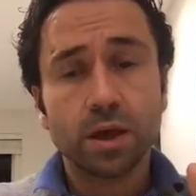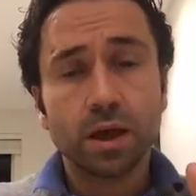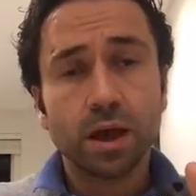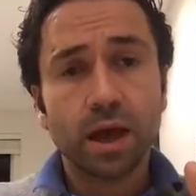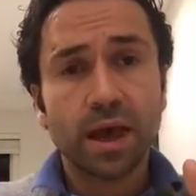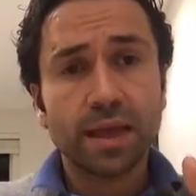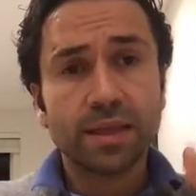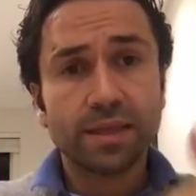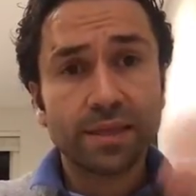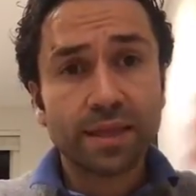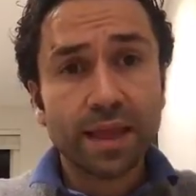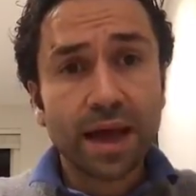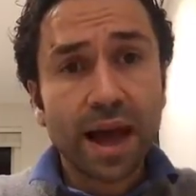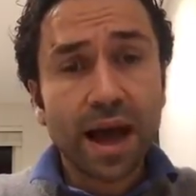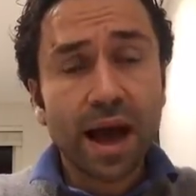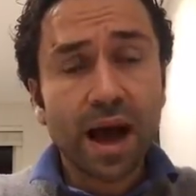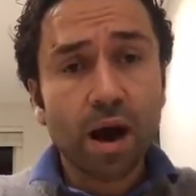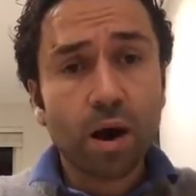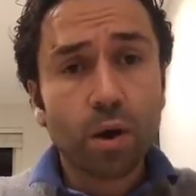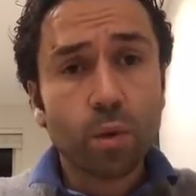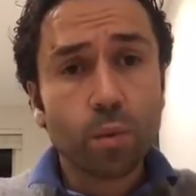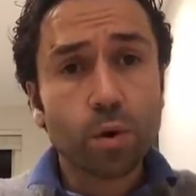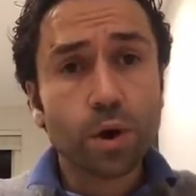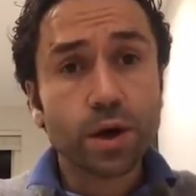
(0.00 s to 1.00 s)
And
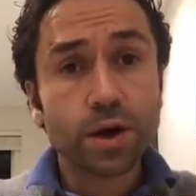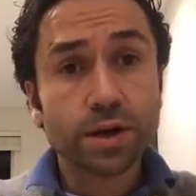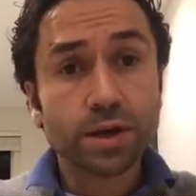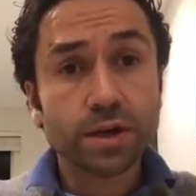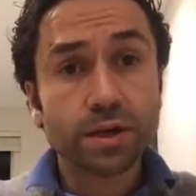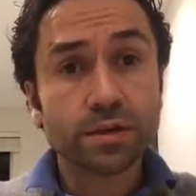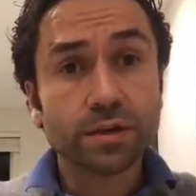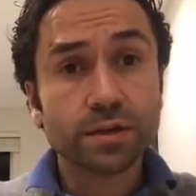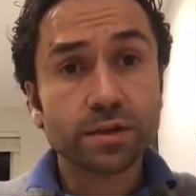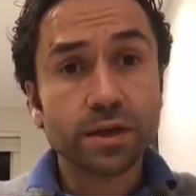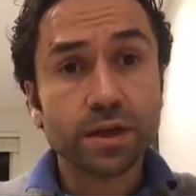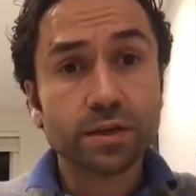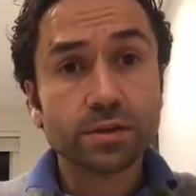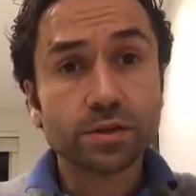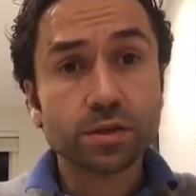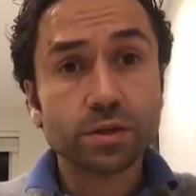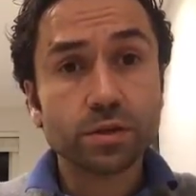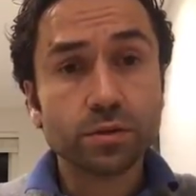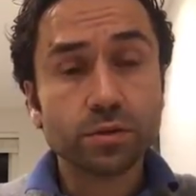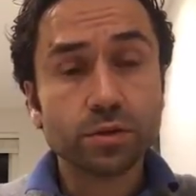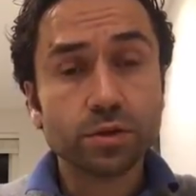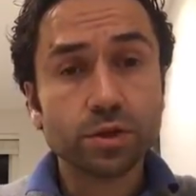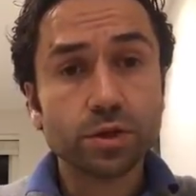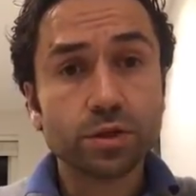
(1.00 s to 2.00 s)
now working on that
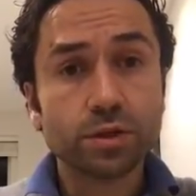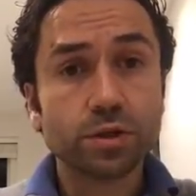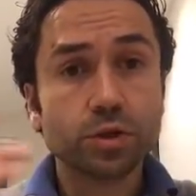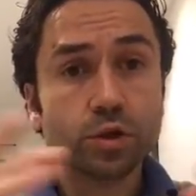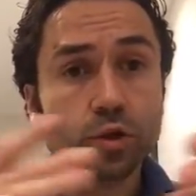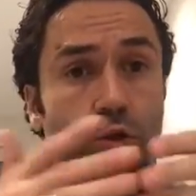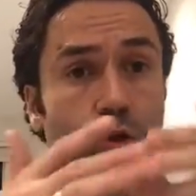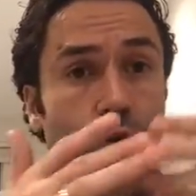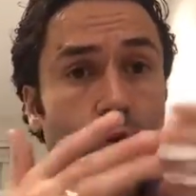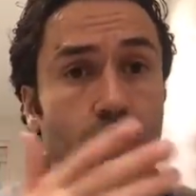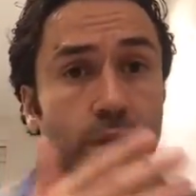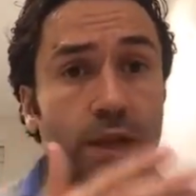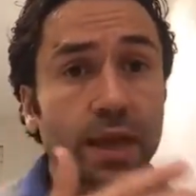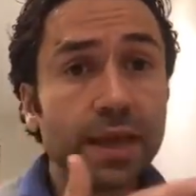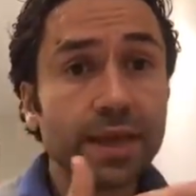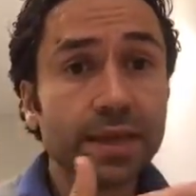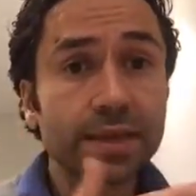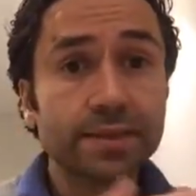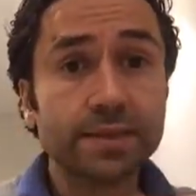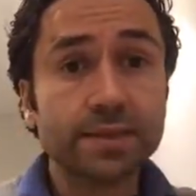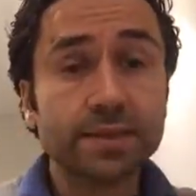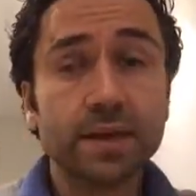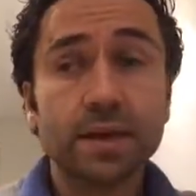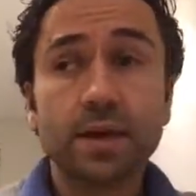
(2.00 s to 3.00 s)
solution is too
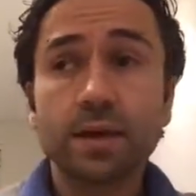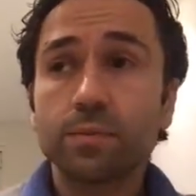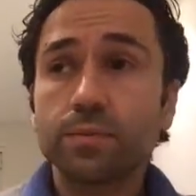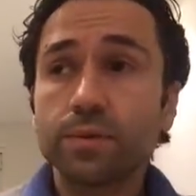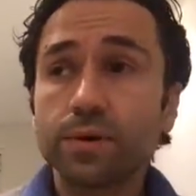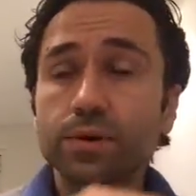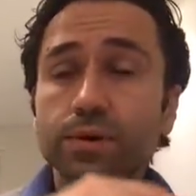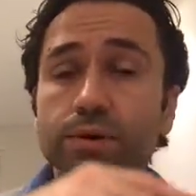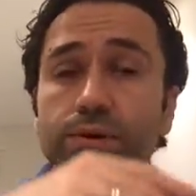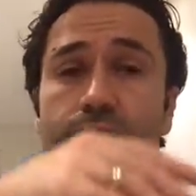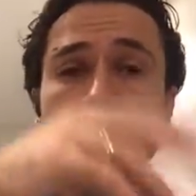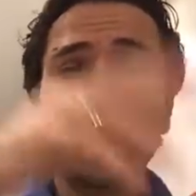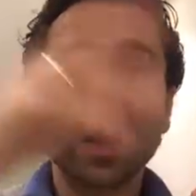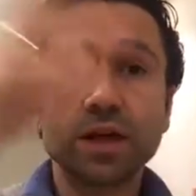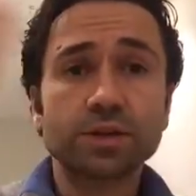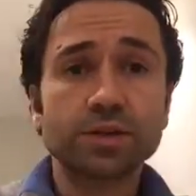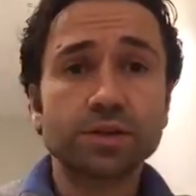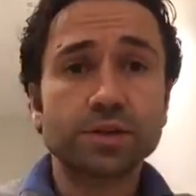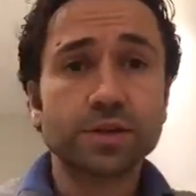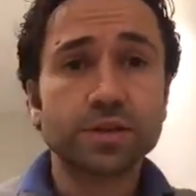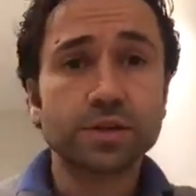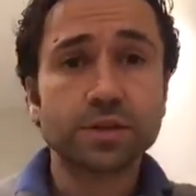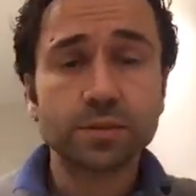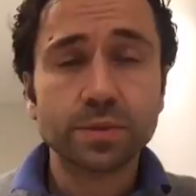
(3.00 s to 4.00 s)
late because one
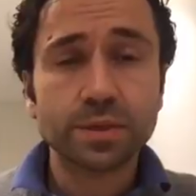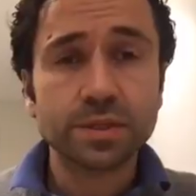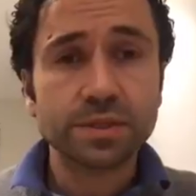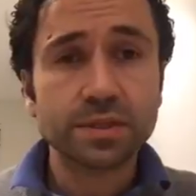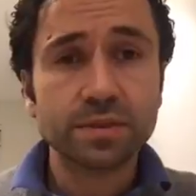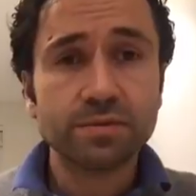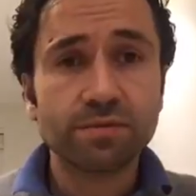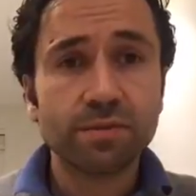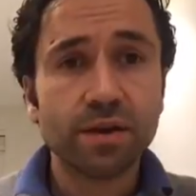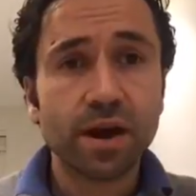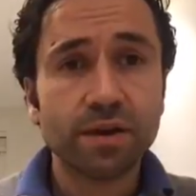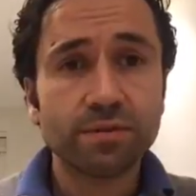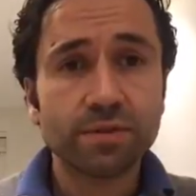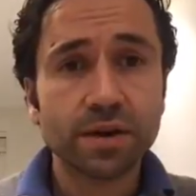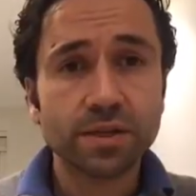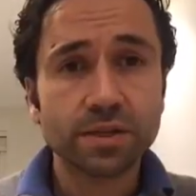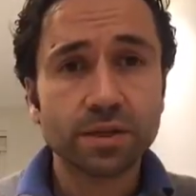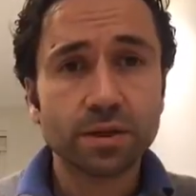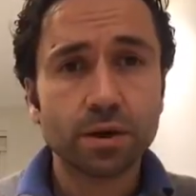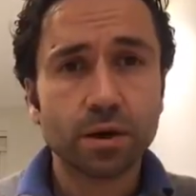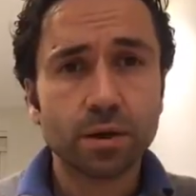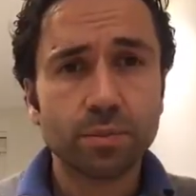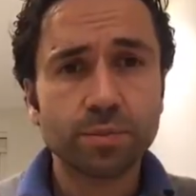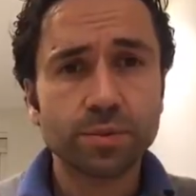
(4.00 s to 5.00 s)
hundred twenty-five other
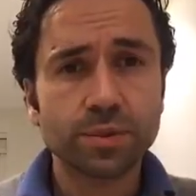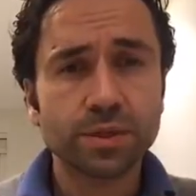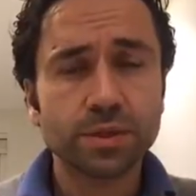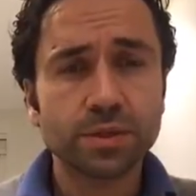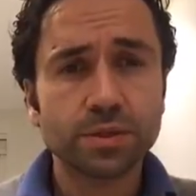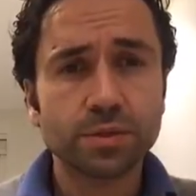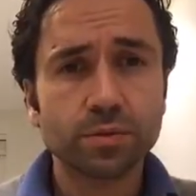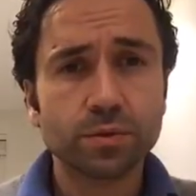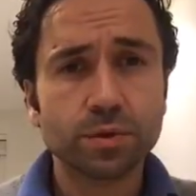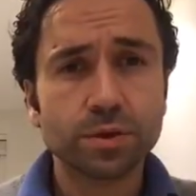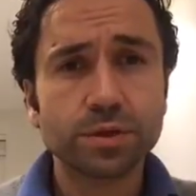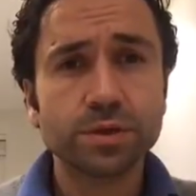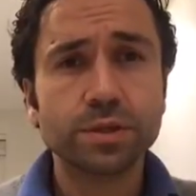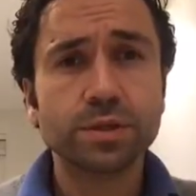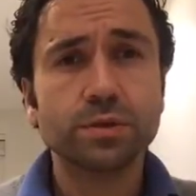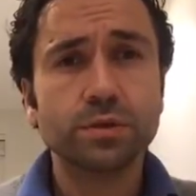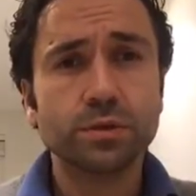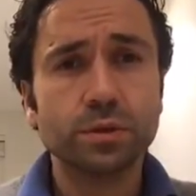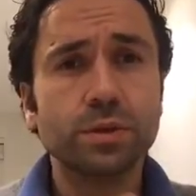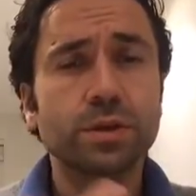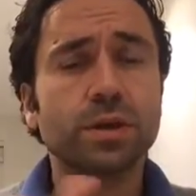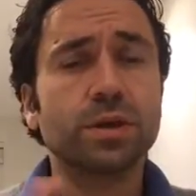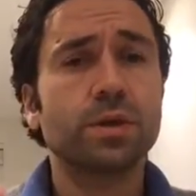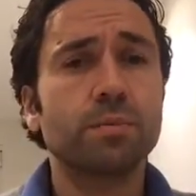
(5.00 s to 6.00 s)
companies are already
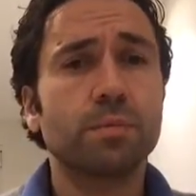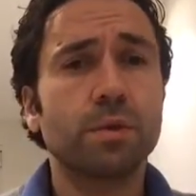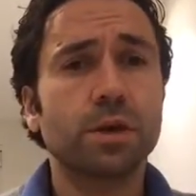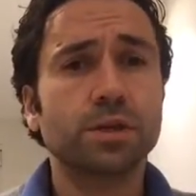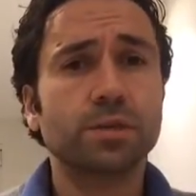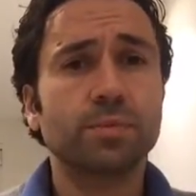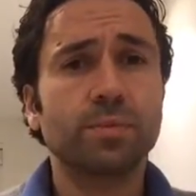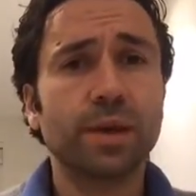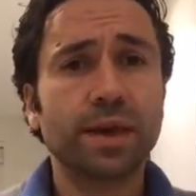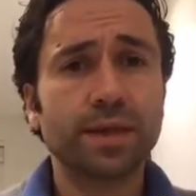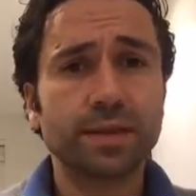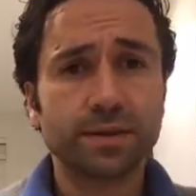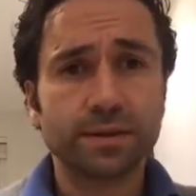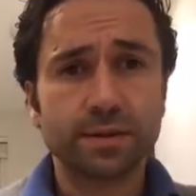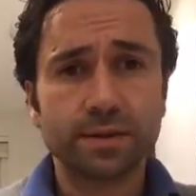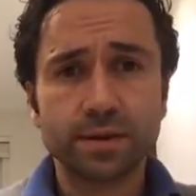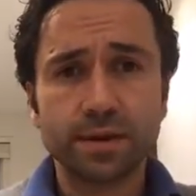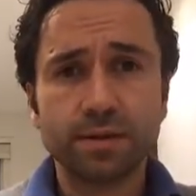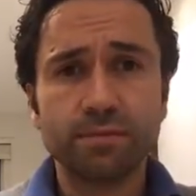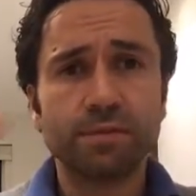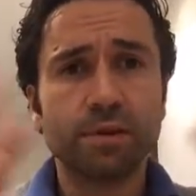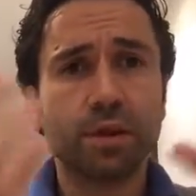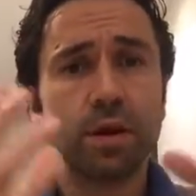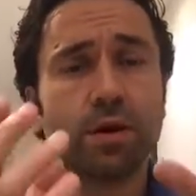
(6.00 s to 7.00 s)
doing it much better and
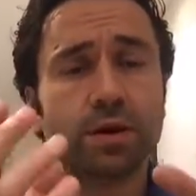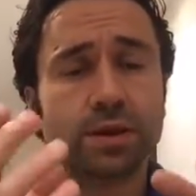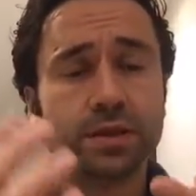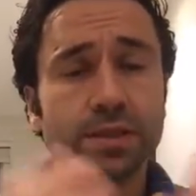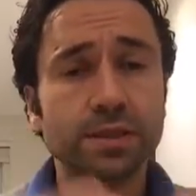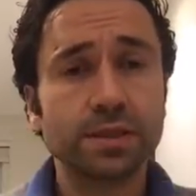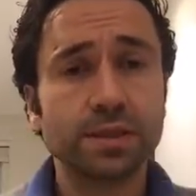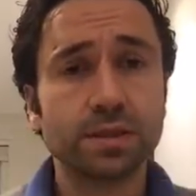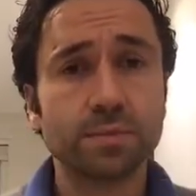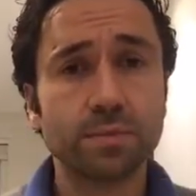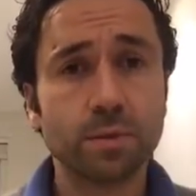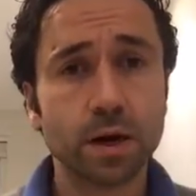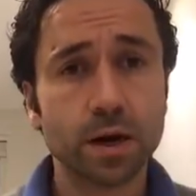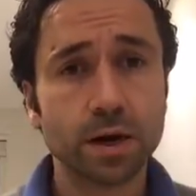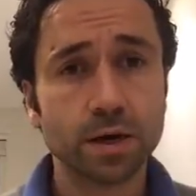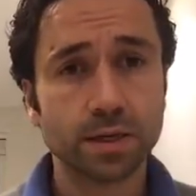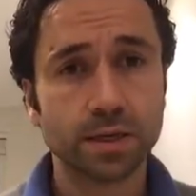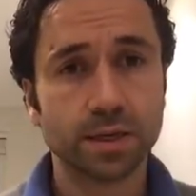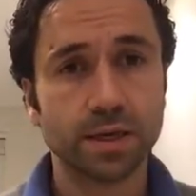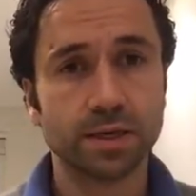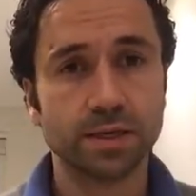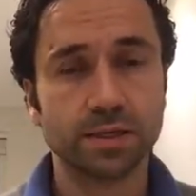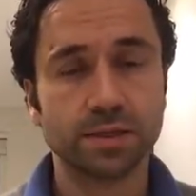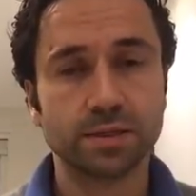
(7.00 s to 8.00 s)
they've locked in the
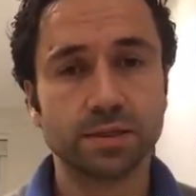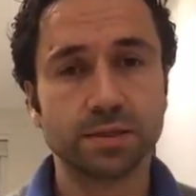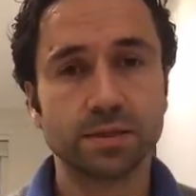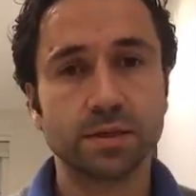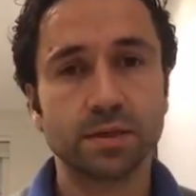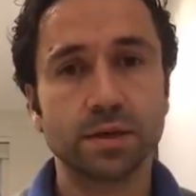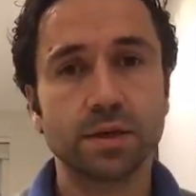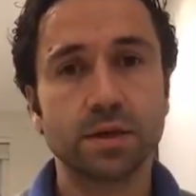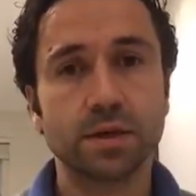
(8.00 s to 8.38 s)
market.